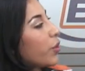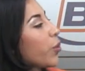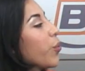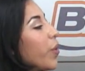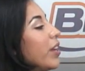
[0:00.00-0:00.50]

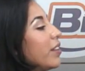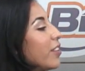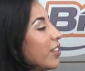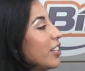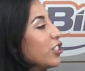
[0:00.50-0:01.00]
Great
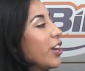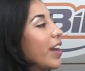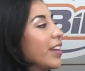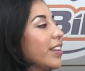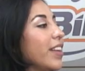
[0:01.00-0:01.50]
looking
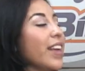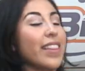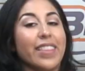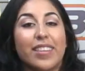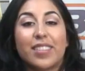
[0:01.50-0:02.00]
jacket.
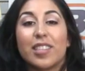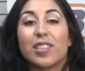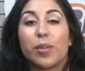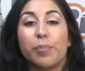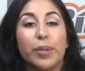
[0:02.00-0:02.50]
This
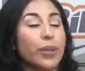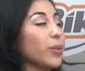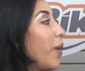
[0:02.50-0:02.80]
is the blue.